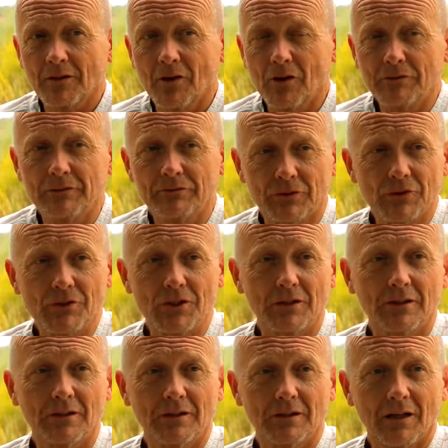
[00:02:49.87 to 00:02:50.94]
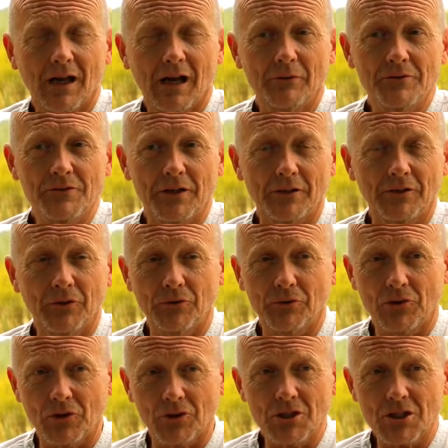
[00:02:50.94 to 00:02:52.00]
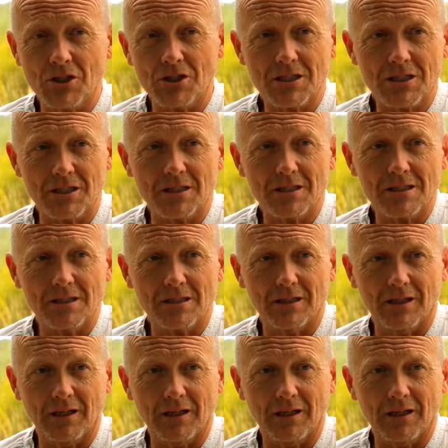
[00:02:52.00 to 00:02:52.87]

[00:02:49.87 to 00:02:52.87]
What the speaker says: of evolution, I would say no, consciousness,